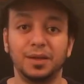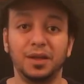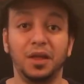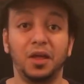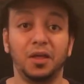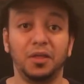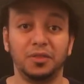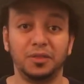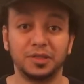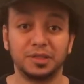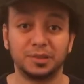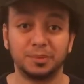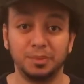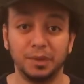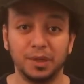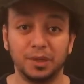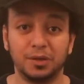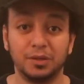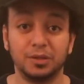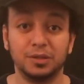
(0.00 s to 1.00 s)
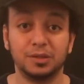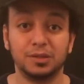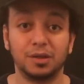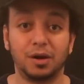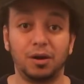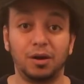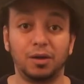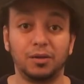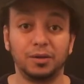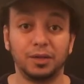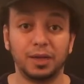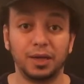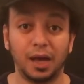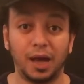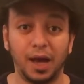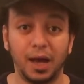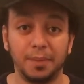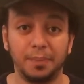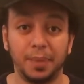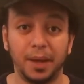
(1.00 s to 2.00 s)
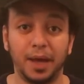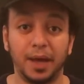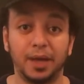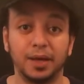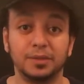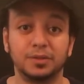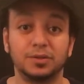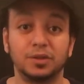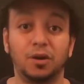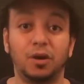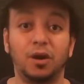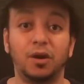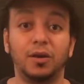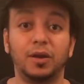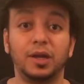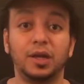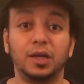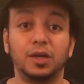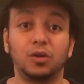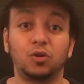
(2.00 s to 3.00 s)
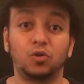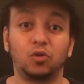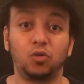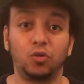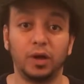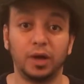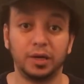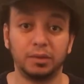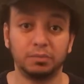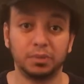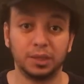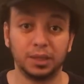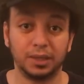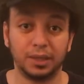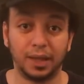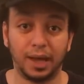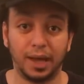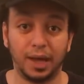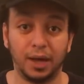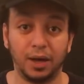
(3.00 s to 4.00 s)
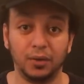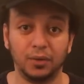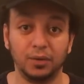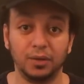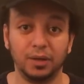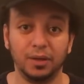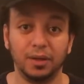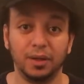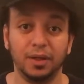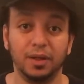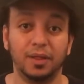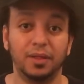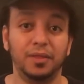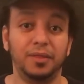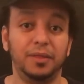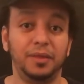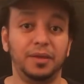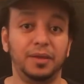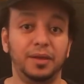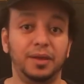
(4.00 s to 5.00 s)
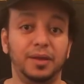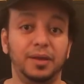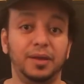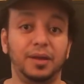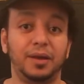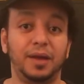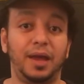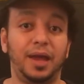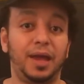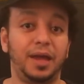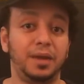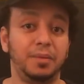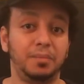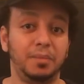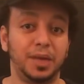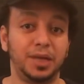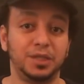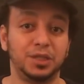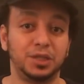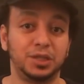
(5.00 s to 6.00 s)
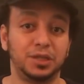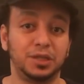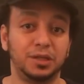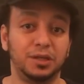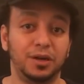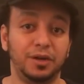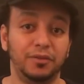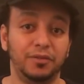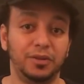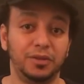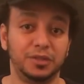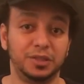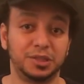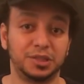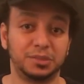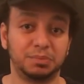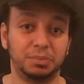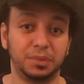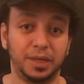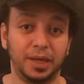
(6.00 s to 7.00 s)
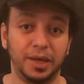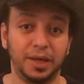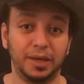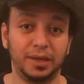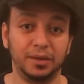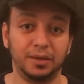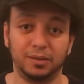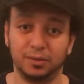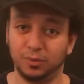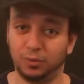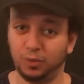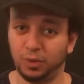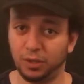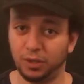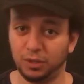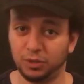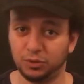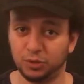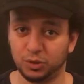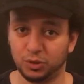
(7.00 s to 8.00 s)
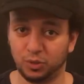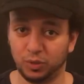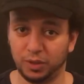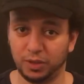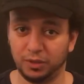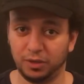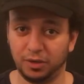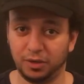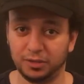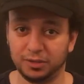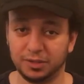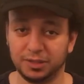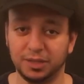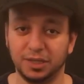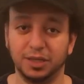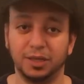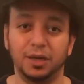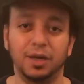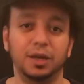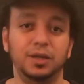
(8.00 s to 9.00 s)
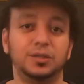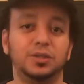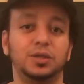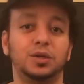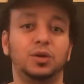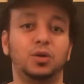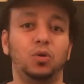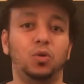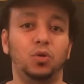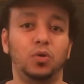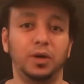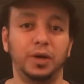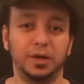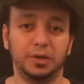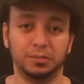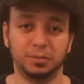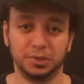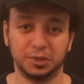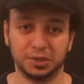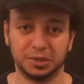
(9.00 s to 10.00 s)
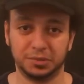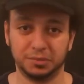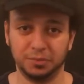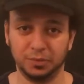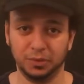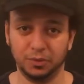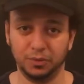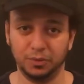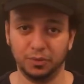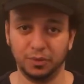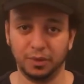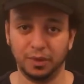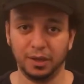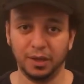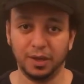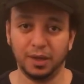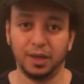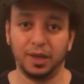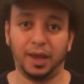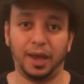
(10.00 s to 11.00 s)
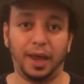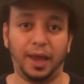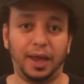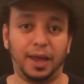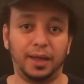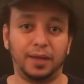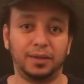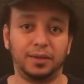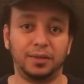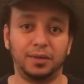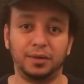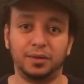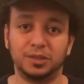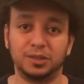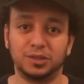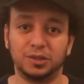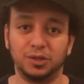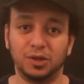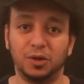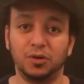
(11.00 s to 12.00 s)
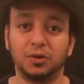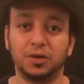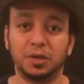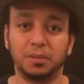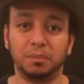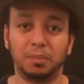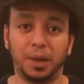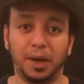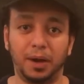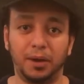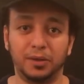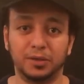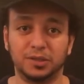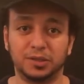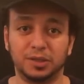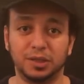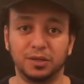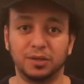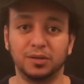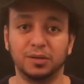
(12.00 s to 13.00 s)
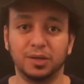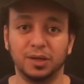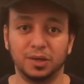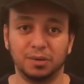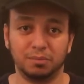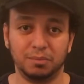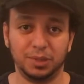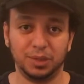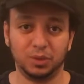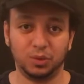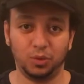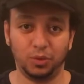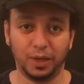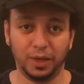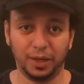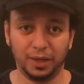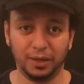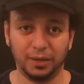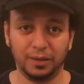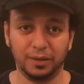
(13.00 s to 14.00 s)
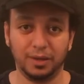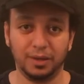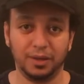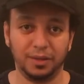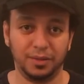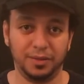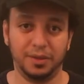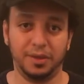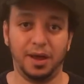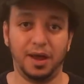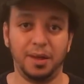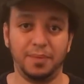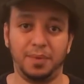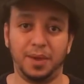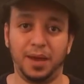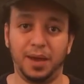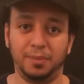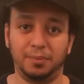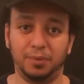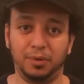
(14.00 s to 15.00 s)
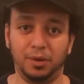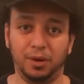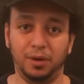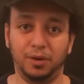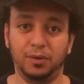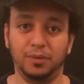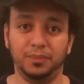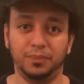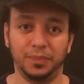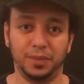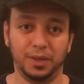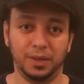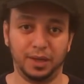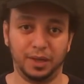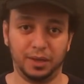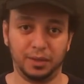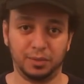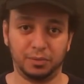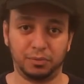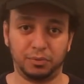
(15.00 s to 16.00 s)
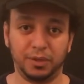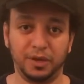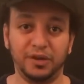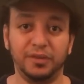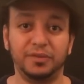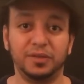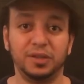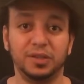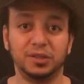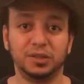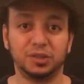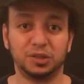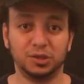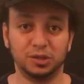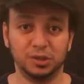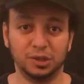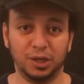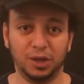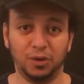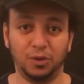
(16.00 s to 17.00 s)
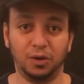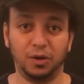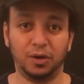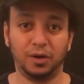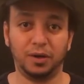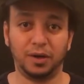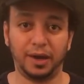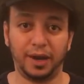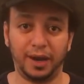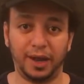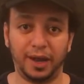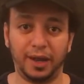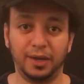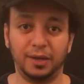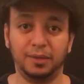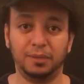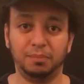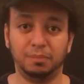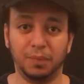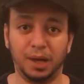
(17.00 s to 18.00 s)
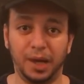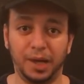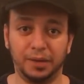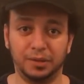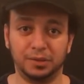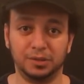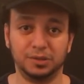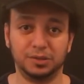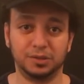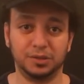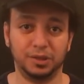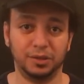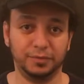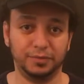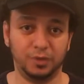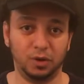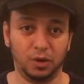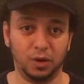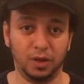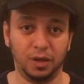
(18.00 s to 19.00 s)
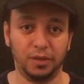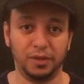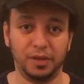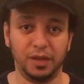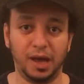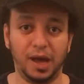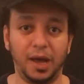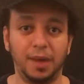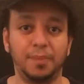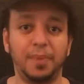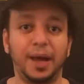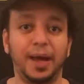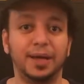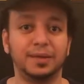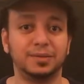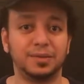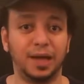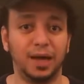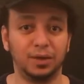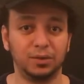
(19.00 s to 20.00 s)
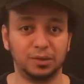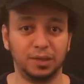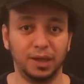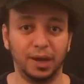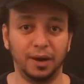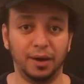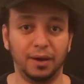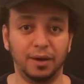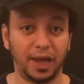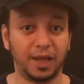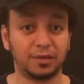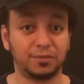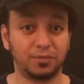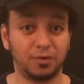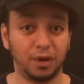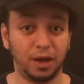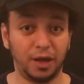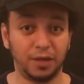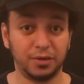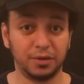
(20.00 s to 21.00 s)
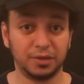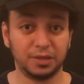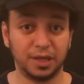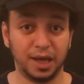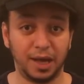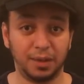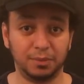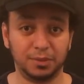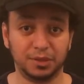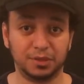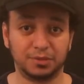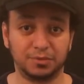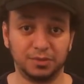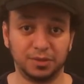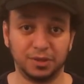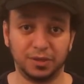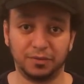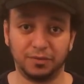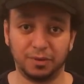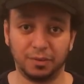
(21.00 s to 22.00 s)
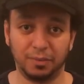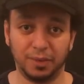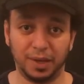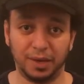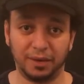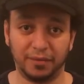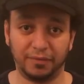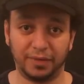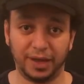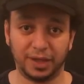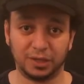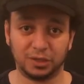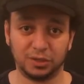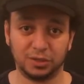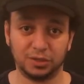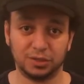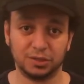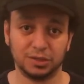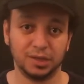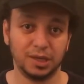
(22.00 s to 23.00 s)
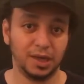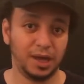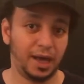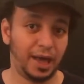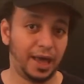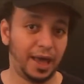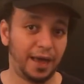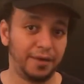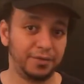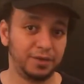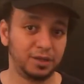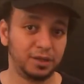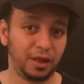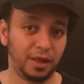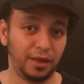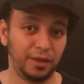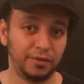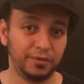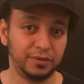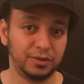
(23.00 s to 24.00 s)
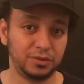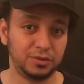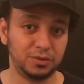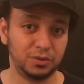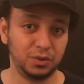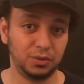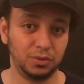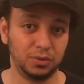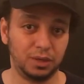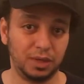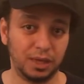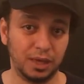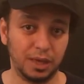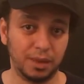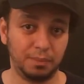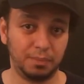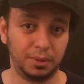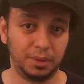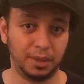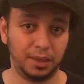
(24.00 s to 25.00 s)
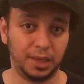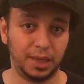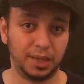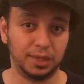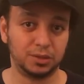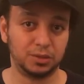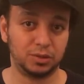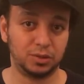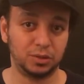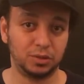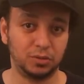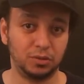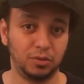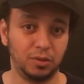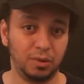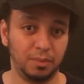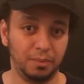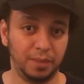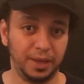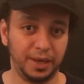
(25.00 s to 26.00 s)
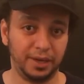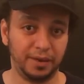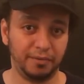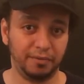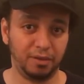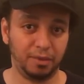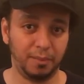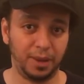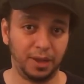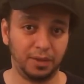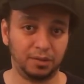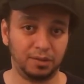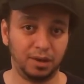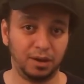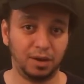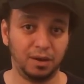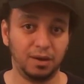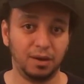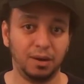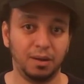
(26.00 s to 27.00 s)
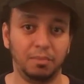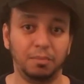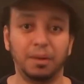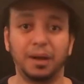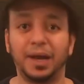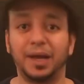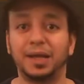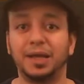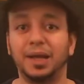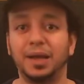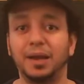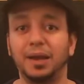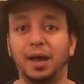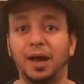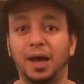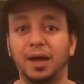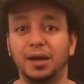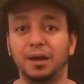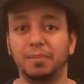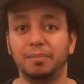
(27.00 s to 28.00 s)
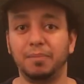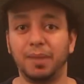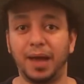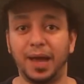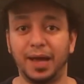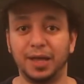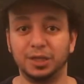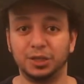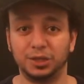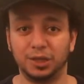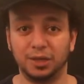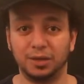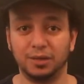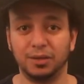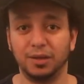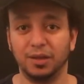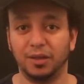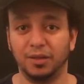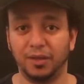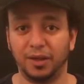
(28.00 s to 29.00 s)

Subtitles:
the speakers on the iPads are incredibly loud. The animation of the display, the 120 Hertz, is incredibly smooth, and there is no comparison between the iPad Pro and the previous lower end models of all the iPads out there. As for other tablets for different manufacturers, I haven't delved too deeply into many of them out there, but I cannot imagine that